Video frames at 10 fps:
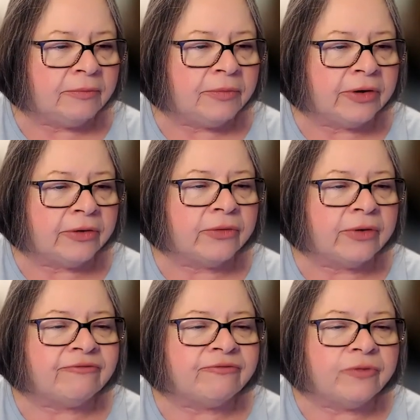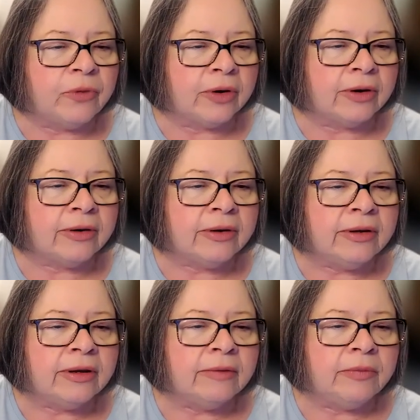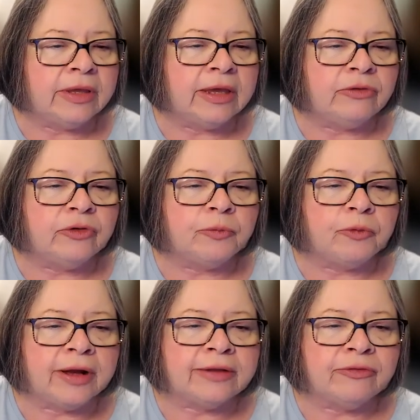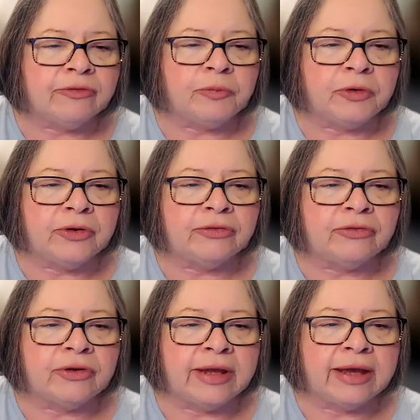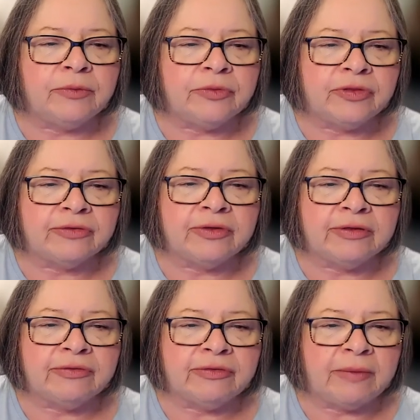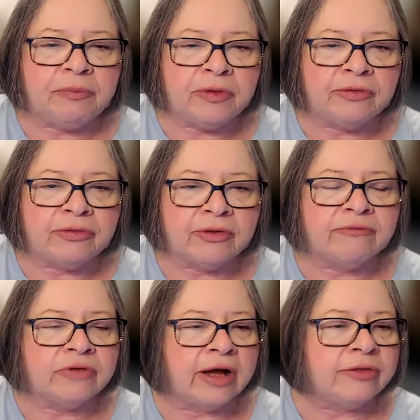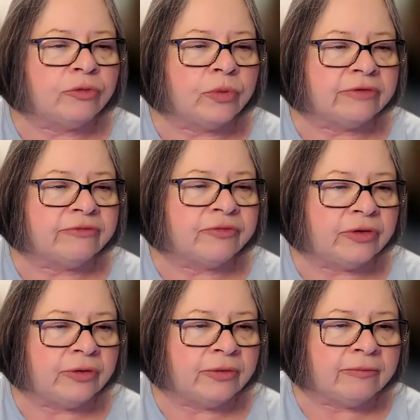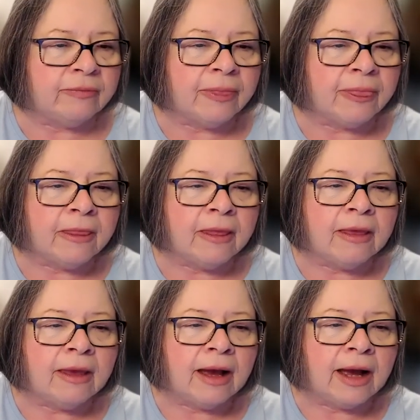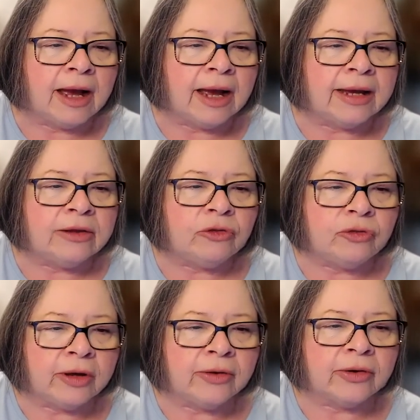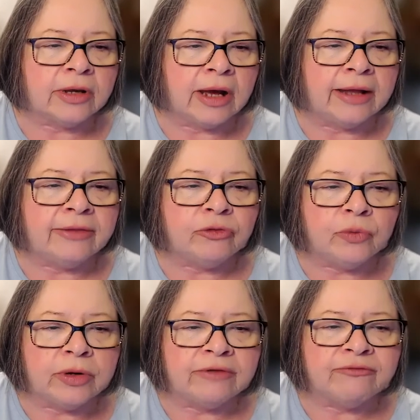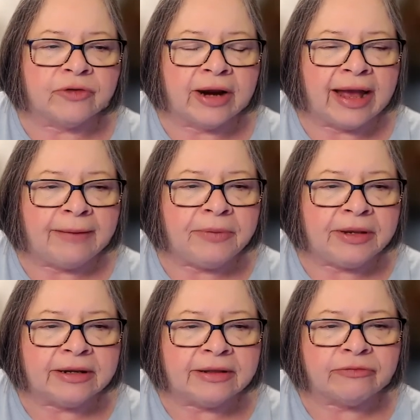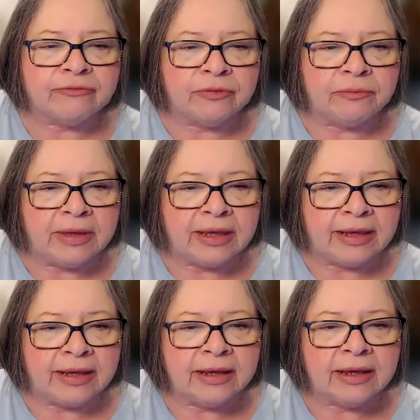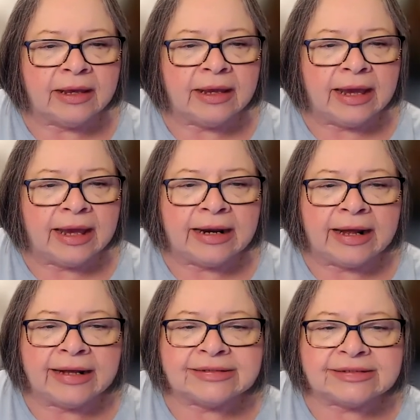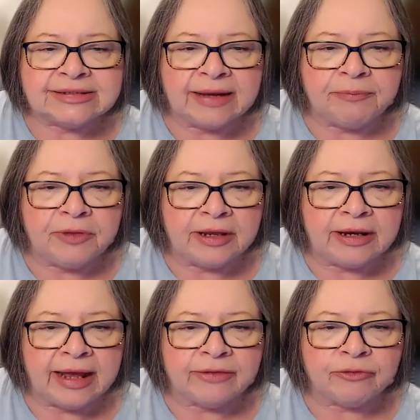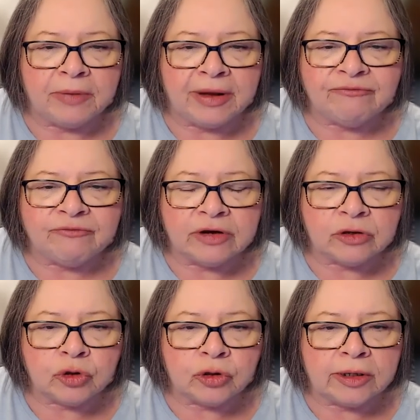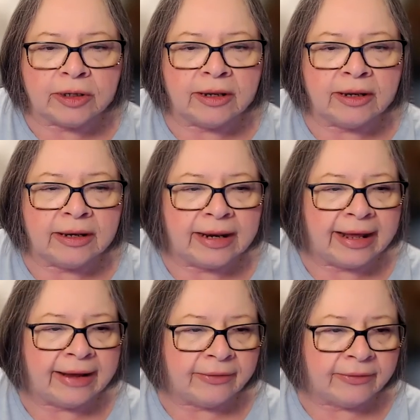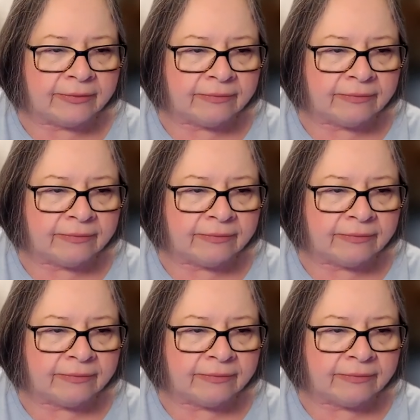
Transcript: Paragraph four, begin your practice periods today with this acceptance of God's will for you. I share God's will for happiness for me, and I accept it as my function now.